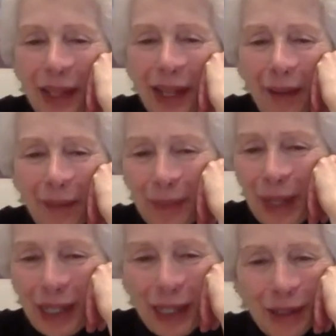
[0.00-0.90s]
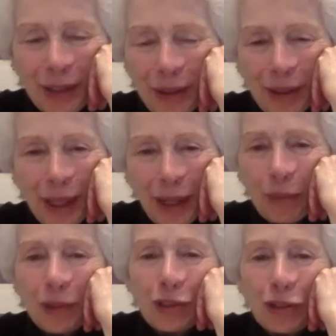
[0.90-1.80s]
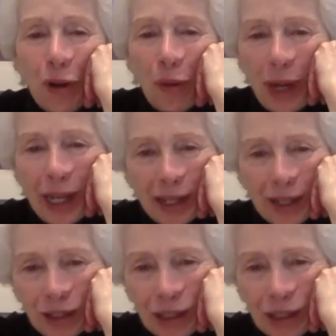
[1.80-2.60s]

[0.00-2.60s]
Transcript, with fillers: I mean, it, there was no end